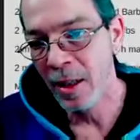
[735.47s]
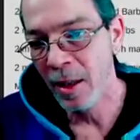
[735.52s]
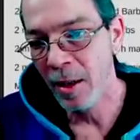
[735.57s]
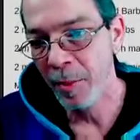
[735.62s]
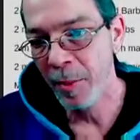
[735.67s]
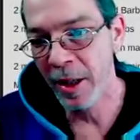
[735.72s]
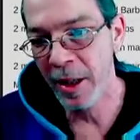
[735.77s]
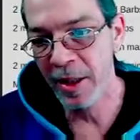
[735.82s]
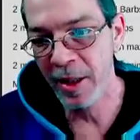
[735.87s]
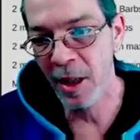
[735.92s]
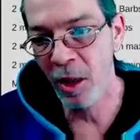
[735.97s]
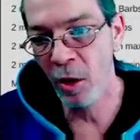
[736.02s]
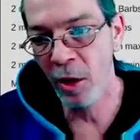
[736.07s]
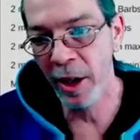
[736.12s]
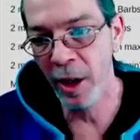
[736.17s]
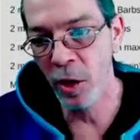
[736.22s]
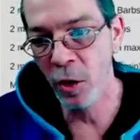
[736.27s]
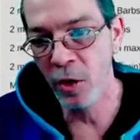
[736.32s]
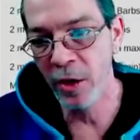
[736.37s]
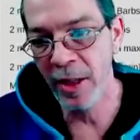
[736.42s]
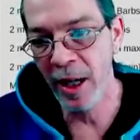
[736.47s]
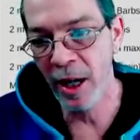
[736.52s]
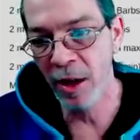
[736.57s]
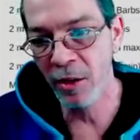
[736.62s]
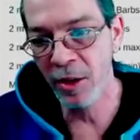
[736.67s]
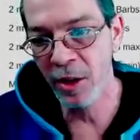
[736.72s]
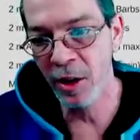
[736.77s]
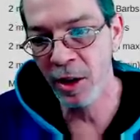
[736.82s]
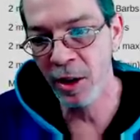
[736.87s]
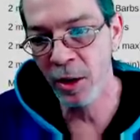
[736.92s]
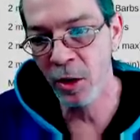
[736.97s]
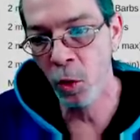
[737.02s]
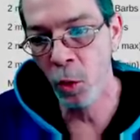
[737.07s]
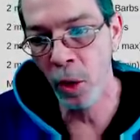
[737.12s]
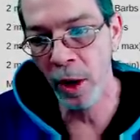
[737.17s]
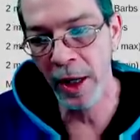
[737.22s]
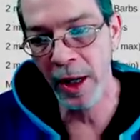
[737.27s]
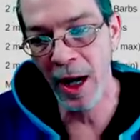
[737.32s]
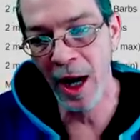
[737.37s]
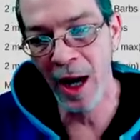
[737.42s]
because it only goes down to a
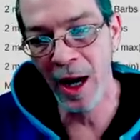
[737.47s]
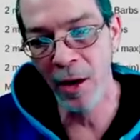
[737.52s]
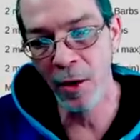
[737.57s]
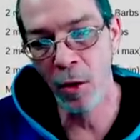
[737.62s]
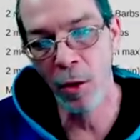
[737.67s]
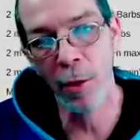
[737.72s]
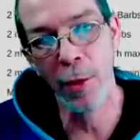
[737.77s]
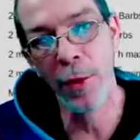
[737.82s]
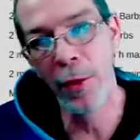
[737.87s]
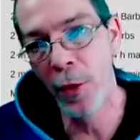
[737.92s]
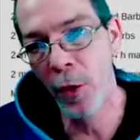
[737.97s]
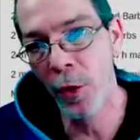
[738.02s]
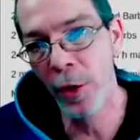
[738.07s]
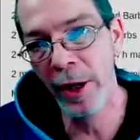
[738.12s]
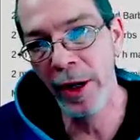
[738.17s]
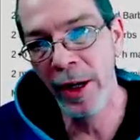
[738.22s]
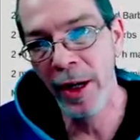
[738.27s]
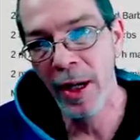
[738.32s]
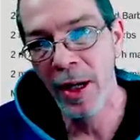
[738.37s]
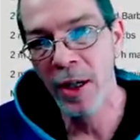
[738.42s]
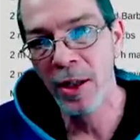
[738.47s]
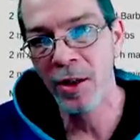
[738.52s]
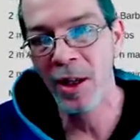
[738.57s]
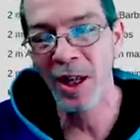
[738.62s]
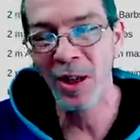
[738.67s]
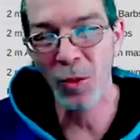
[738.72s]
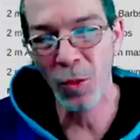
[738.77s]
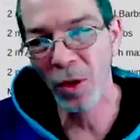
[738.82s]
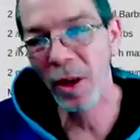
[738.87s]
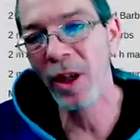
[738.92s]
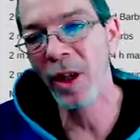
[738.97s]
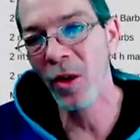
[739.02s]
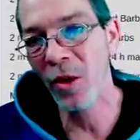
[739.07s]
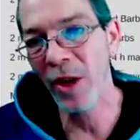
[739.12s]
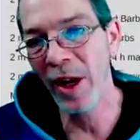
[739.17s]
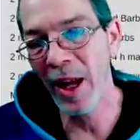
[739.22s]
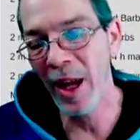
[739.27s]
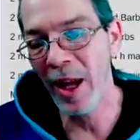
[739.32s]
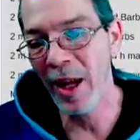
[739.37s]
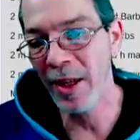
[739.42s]
29 or 30, so it's really on
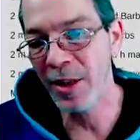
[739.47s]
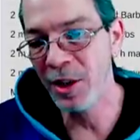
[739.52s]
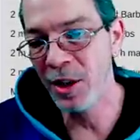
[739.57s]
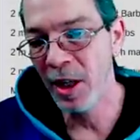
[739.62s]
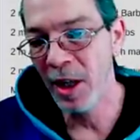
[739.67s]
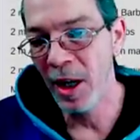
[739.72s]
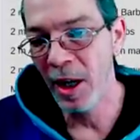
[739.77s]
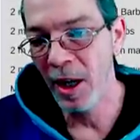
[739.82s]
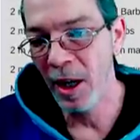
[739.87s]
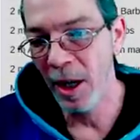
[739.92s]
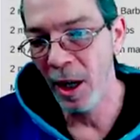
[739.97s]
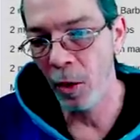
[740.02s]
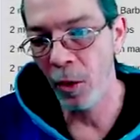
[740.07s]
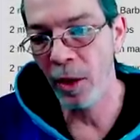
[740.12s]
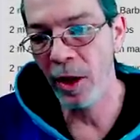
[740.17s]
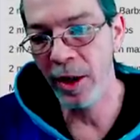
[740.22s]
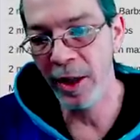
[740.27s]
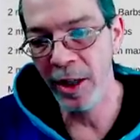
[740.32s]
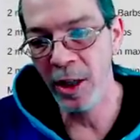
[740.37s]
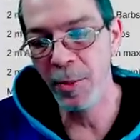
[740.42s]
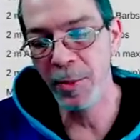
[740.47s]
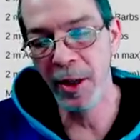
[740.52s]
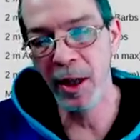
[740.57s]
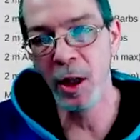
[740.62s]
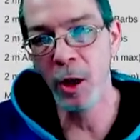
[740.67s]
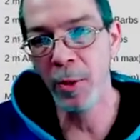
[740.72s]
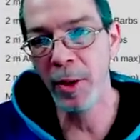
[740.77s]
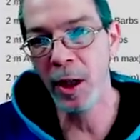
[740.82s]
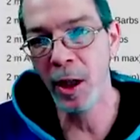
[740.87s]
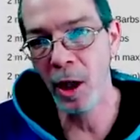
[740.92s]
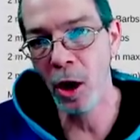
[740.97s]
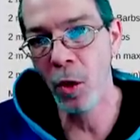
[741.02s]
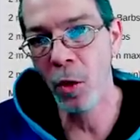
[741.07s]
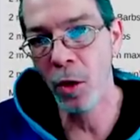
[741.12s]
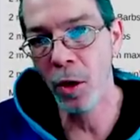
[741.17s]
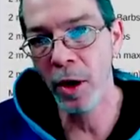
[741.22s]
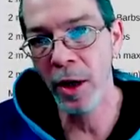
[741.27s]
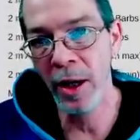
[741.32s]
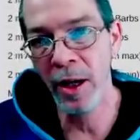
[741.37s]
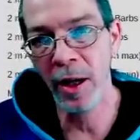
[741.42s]
the edge. It really needs to be a little bit
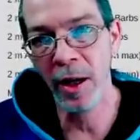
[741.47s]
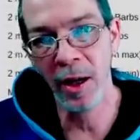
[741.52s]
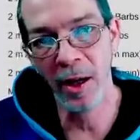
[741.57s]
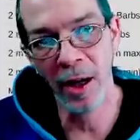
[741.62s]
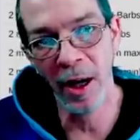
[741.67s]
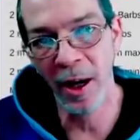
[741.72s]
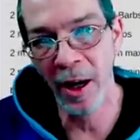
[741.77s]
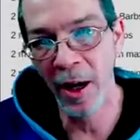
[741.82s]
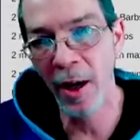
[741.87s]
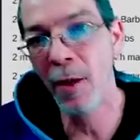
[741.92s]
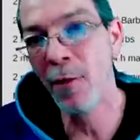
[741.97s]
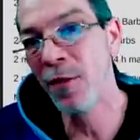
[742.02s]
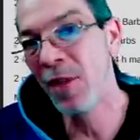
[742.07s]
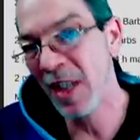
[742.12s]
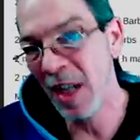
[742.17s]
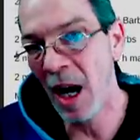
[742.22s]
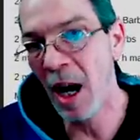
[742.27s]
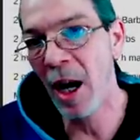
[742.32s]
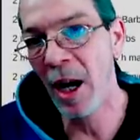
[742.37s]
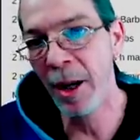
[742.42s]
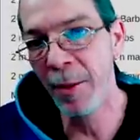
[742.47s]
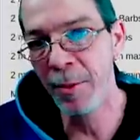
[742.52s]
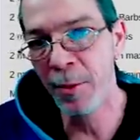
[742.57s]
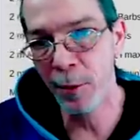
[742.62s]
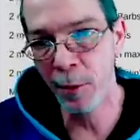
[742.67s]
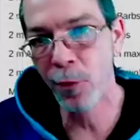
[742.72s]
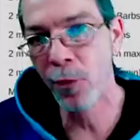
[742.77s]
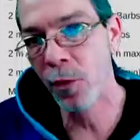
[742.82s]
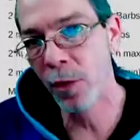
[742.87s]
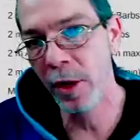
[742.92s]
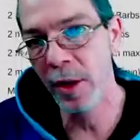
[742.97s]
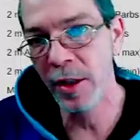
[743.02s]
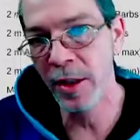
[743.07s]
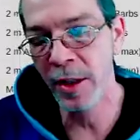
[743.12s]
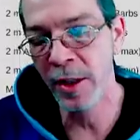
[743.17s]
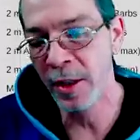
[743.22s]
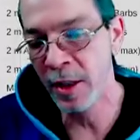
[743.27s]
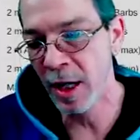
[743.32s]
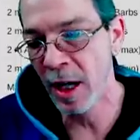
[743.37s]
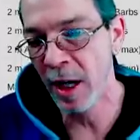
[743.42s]
lower and, and enough time to freeze
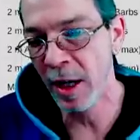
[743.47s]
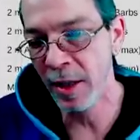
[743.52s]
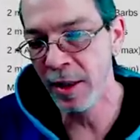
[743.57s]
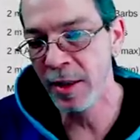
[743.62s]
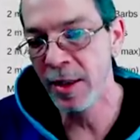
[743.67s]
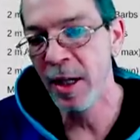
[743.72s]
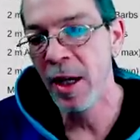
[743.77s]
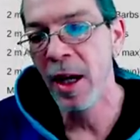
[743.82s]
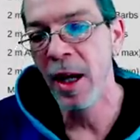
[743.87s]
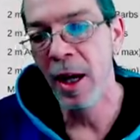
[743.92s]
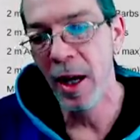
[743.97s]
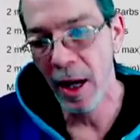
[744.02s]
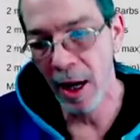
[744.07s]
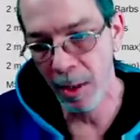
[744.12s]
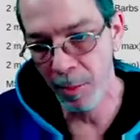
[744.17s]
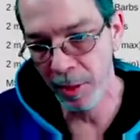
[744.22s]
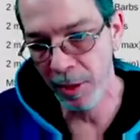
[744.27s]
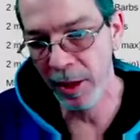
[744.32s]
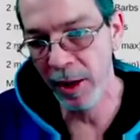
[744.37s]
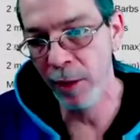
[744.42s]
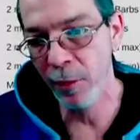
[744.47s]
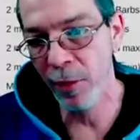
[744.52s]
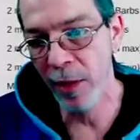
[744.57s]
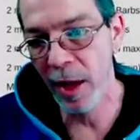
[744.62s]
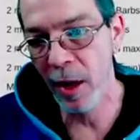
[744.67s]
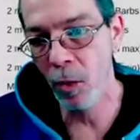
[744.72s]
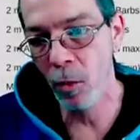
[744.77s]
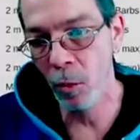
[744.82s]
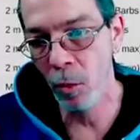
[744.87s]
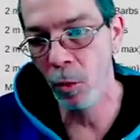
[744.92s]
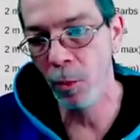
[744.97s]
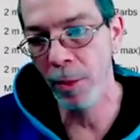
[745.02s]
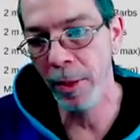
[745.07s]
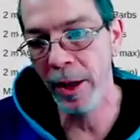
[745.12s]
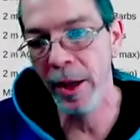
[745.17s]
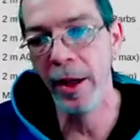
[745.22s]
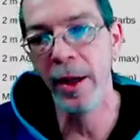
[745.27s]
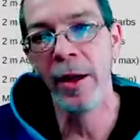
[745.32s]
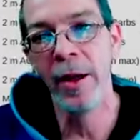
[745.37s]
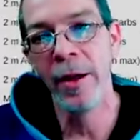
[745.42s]
into ice. I believe that will
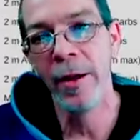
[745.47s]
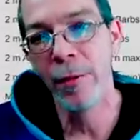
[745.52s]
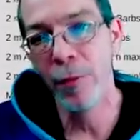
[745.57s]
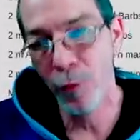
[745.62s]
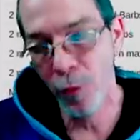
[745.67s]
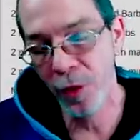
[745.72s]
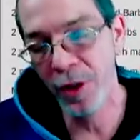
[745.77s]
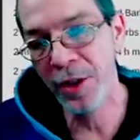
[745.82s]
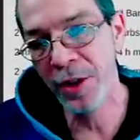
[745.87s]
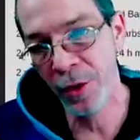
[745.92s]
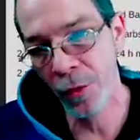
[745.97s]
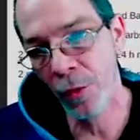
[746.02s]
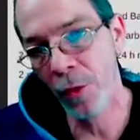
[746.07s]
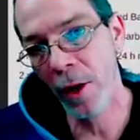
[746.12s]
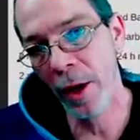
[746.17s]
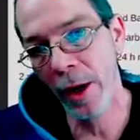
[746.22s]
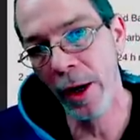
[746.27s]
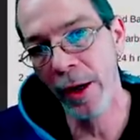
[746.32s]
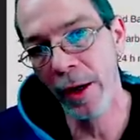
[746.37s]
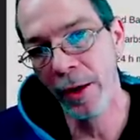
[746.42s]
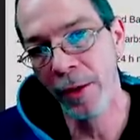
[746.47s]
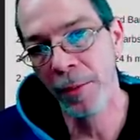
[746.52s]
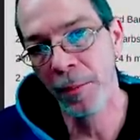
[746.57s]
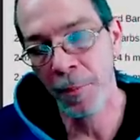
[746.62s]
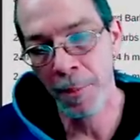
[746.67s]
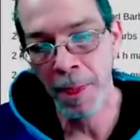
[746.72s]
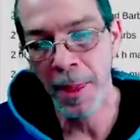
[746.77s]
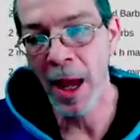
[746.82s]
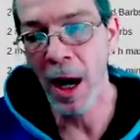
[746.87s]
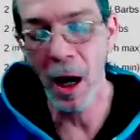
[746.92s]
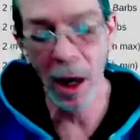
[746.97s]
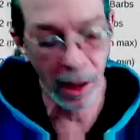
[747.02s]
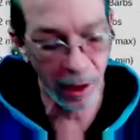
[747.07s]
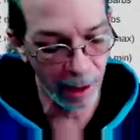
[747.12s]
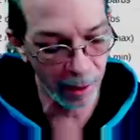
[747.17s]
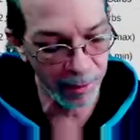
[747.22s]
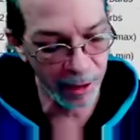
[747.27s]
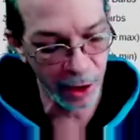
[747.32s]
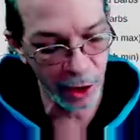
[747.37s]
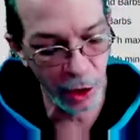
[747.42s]
be freezing rain. Uh,
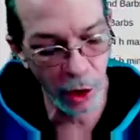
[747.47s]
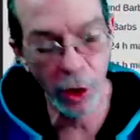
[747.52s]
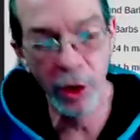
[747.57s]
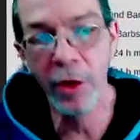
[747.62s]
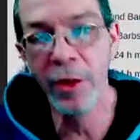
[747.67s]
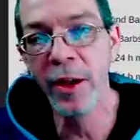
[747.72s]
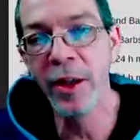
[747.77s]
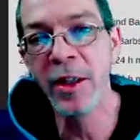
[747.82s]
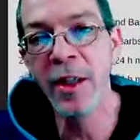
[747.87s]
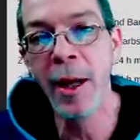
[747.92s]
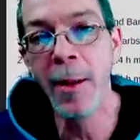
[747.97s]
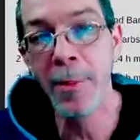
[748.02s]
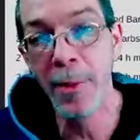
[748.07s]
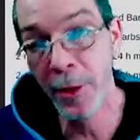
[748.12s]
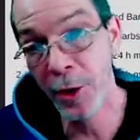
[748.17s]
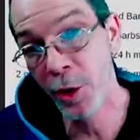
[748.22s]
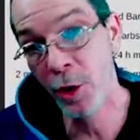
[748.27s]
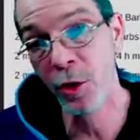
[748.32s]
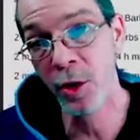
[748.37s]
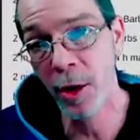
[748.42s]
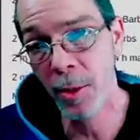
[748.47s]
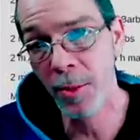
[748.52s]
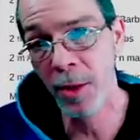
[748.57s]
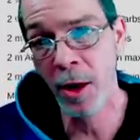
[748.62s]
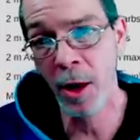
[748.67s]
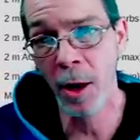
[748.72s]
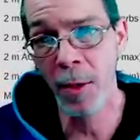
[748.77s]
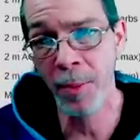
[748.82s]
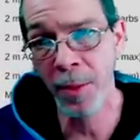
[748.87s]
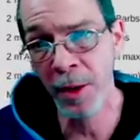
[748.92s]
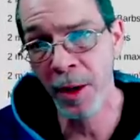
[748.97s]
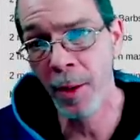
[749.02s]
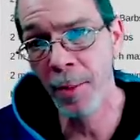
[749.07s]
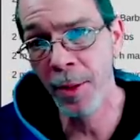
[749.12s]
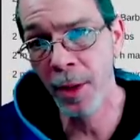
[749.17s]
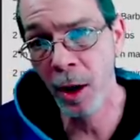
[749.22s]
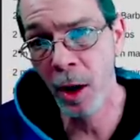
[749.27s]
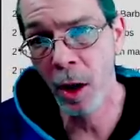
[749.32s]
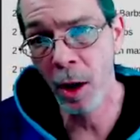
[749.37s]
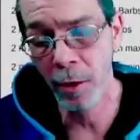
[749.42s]
let me show you the temperatures up up and up
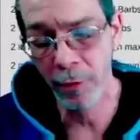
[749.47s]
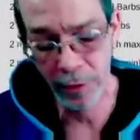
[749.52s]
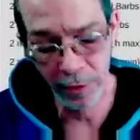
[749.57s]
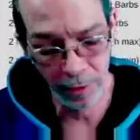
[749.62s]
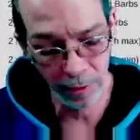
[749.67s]
aloft.